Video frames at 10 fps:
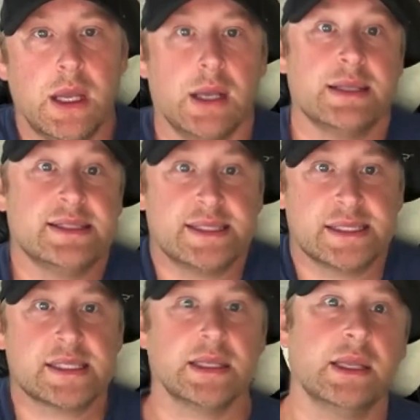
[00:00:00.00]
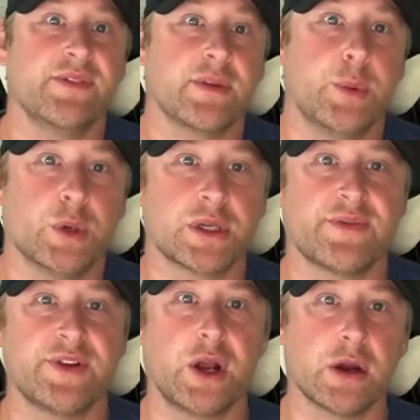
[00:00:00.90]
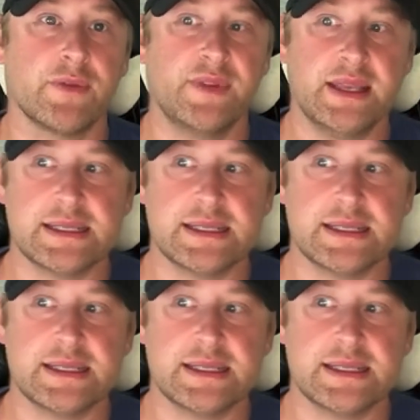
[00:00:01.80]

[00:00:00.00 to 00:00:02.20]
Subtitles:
consistently for portrait photography.